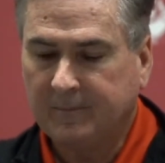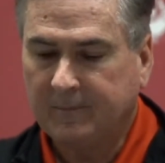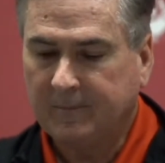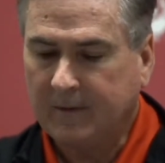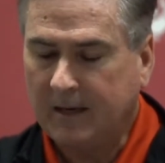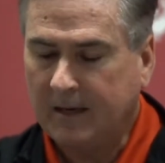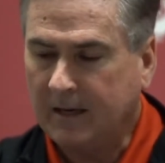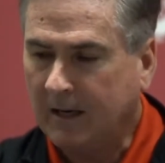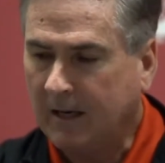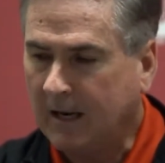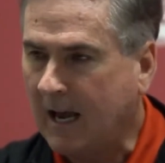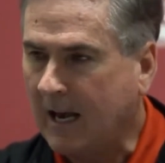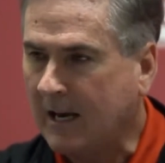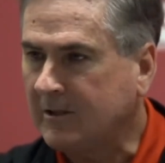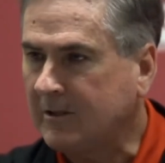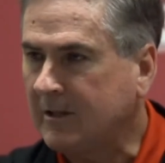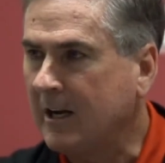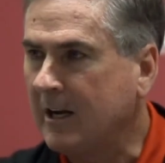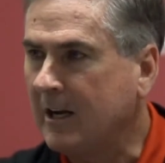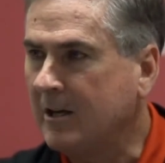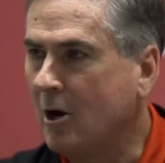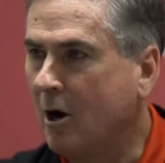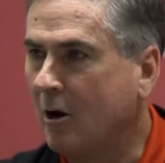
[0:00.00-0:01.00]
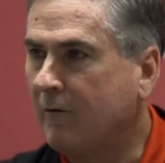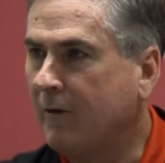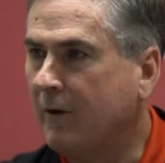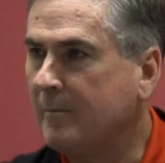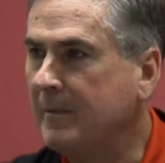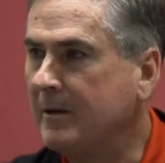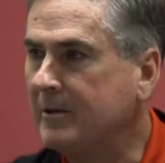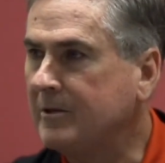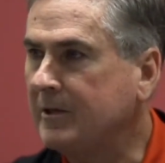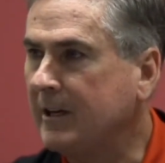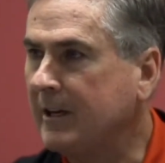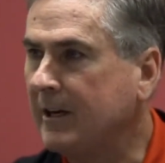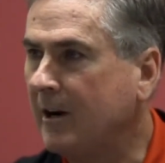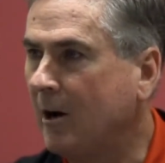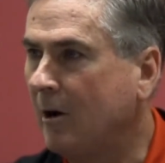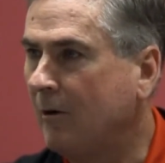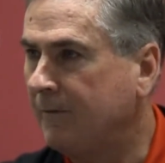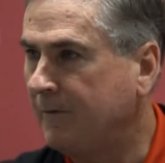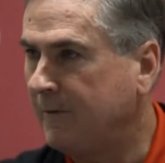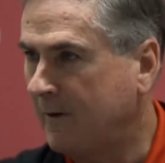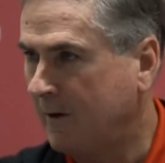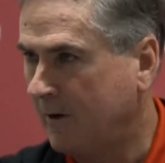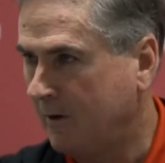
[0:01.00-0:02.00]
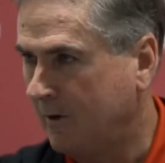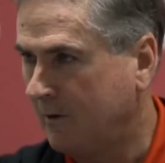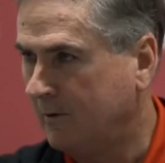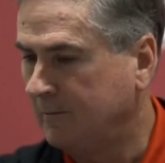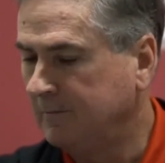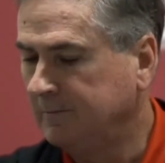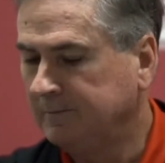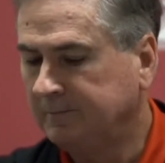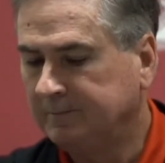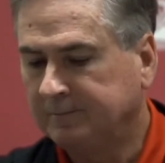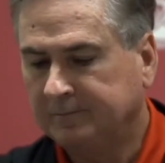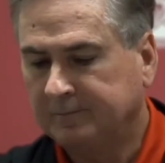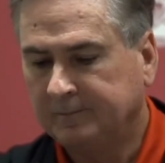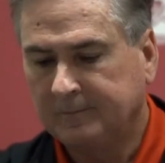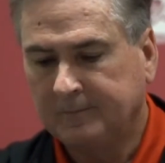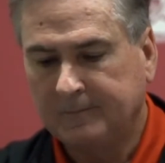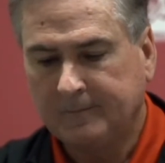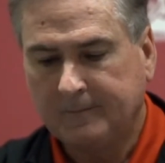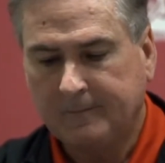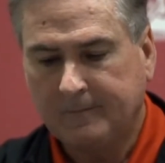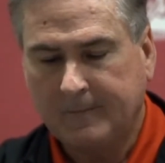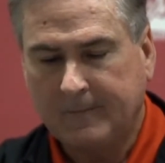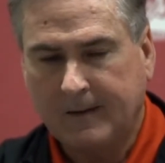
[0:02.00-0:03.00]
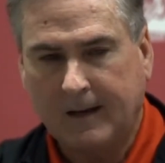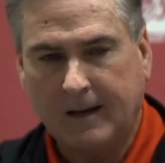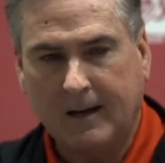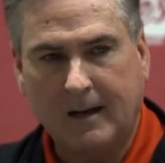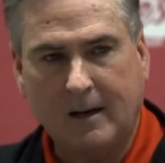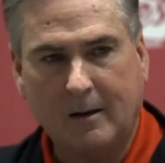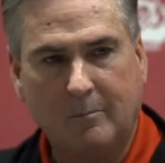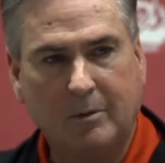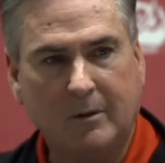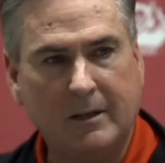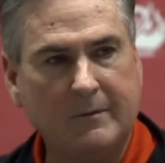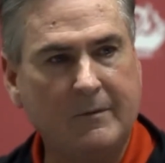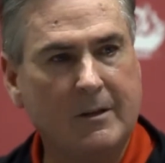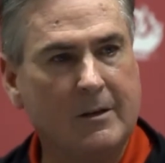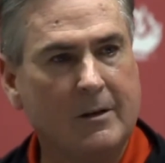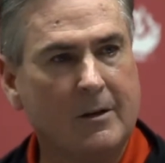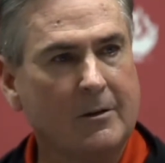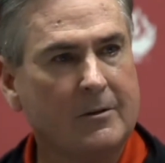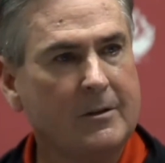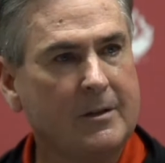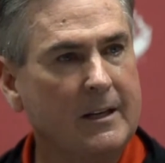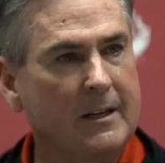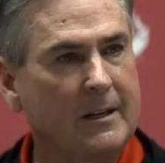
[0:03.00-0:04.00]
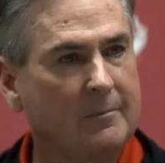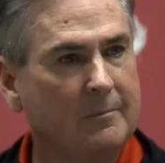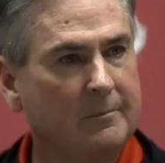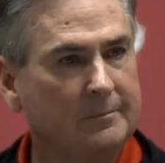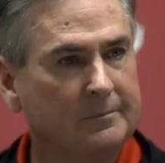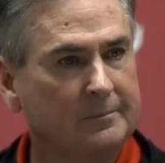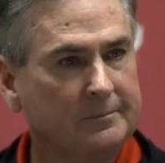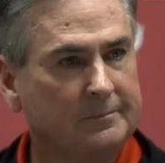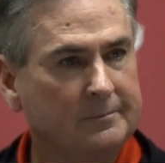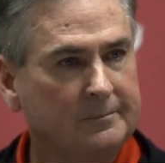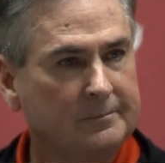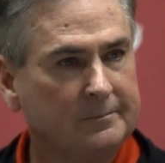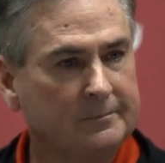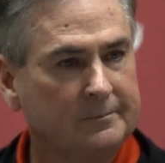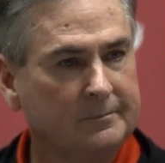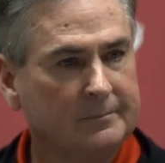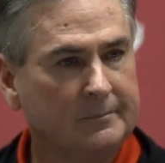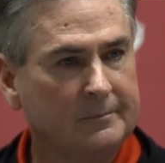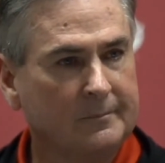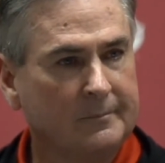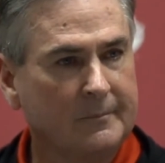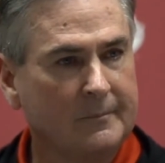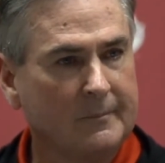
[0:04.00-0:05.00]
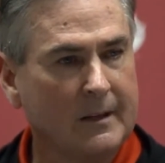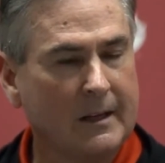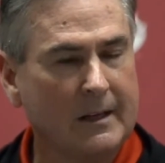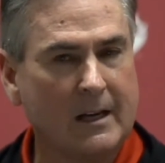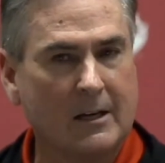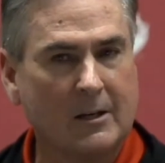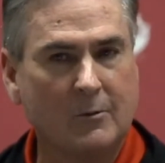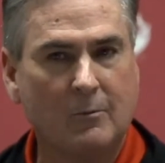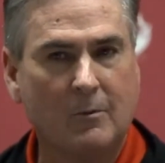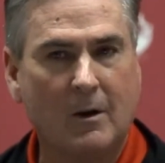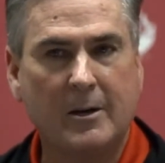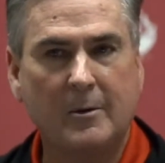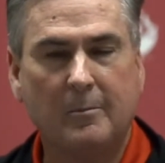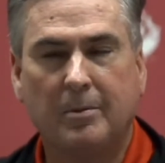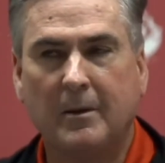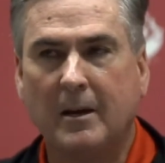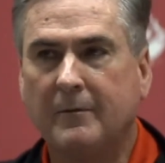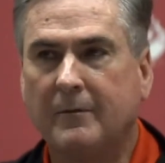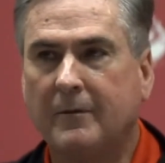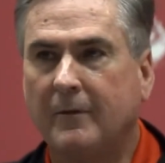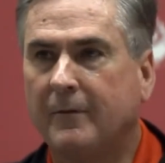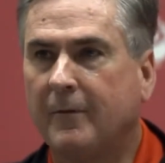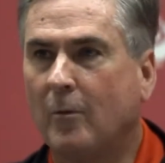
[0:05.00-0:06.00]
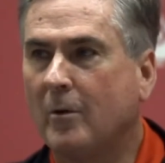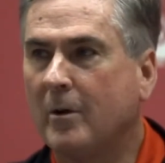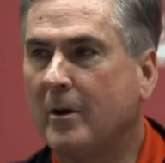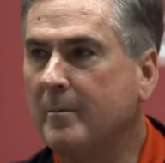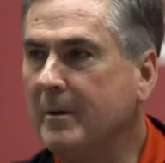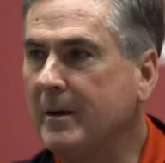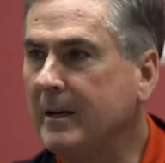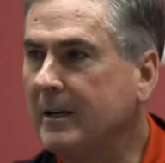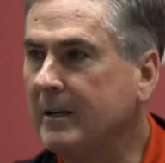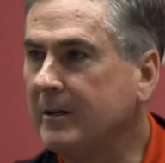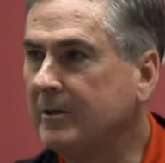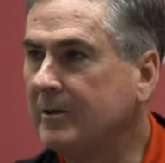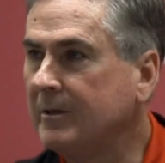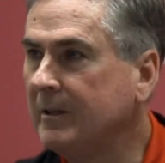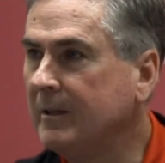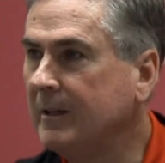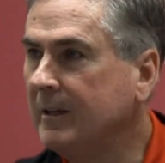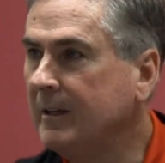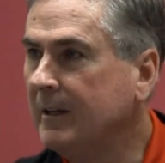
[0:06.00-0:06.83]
And the last thing y'all heard me say it all fall, I believed in our team. And that's why you play for 40 minutes.